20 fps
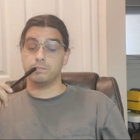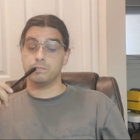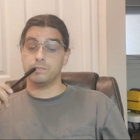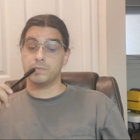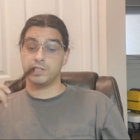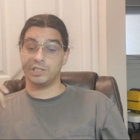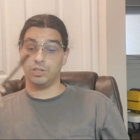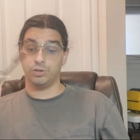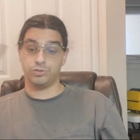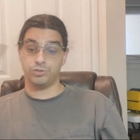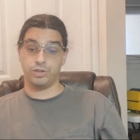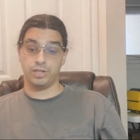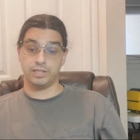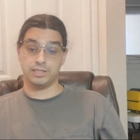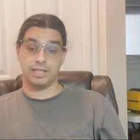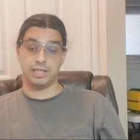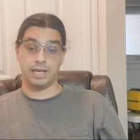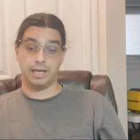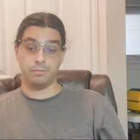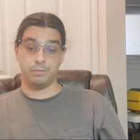Still to this
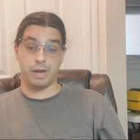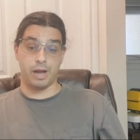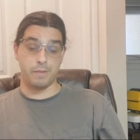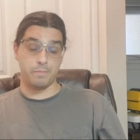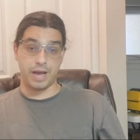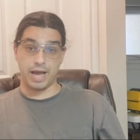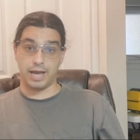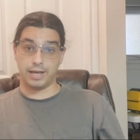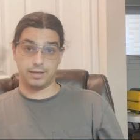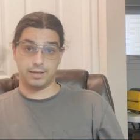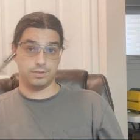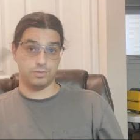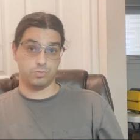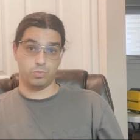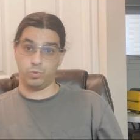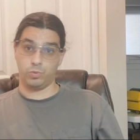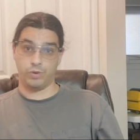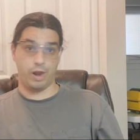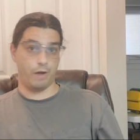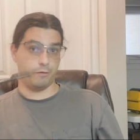day, my back
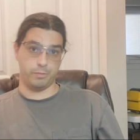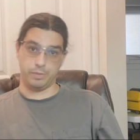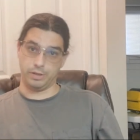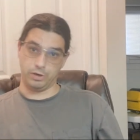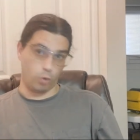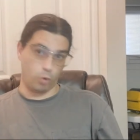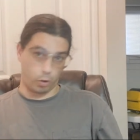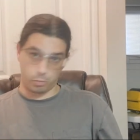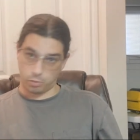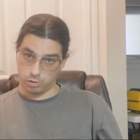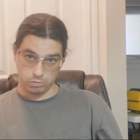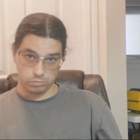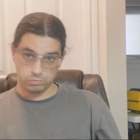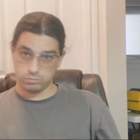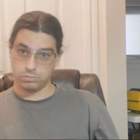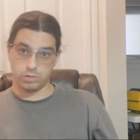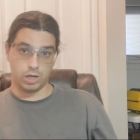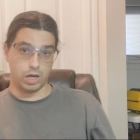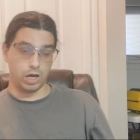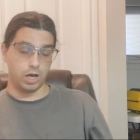will never be normal.
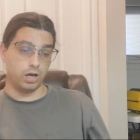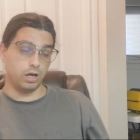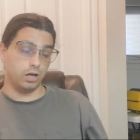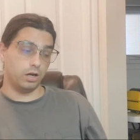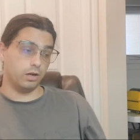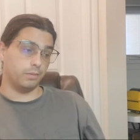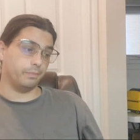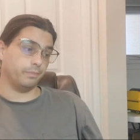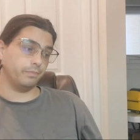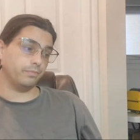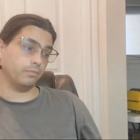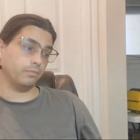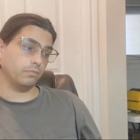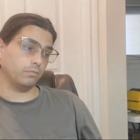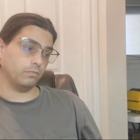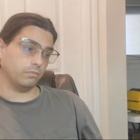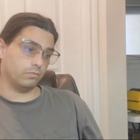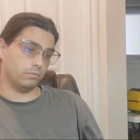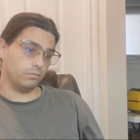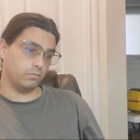
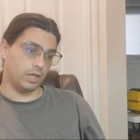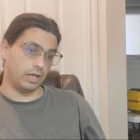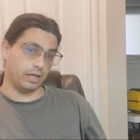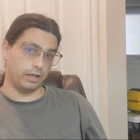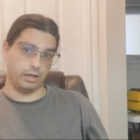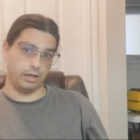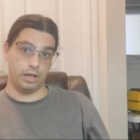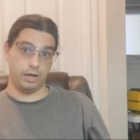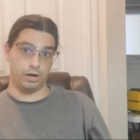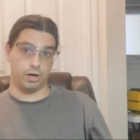It